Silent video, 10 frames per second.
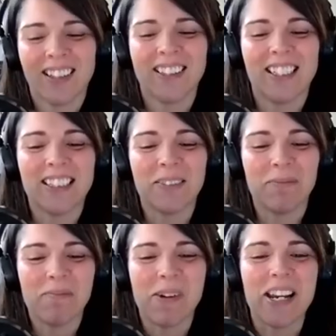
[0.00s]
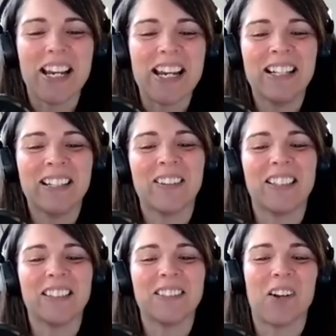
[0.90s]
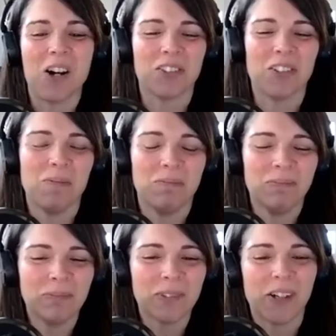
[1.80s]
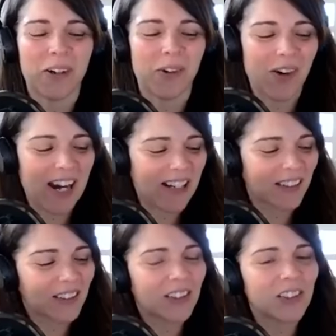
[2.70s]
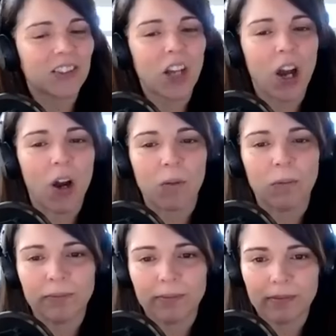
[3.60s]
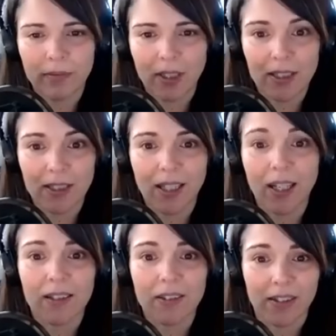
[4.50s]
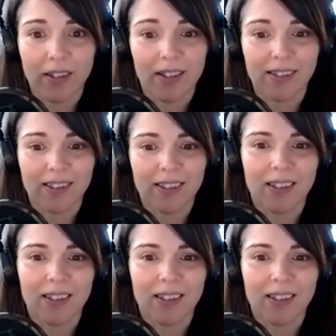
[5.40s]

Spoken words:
That's money. That's awesome. All right. So let's get into this.